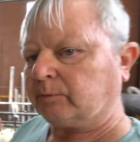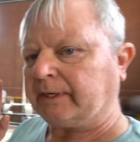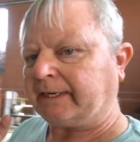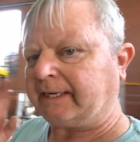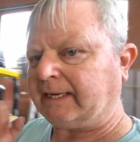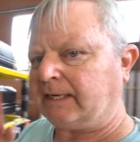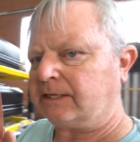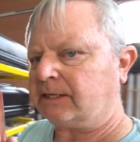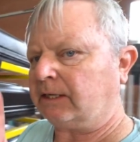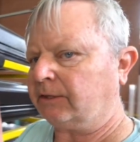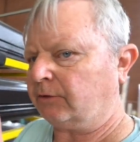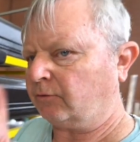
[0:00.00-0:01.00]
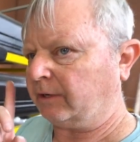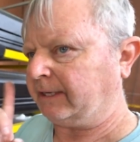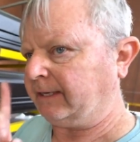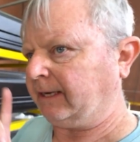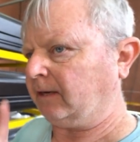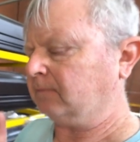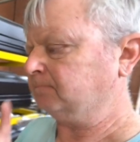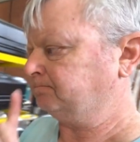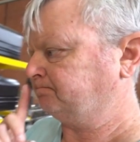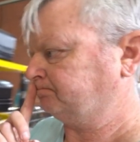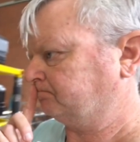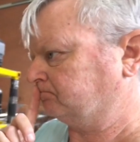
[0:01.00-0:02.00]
But what I can tell you right now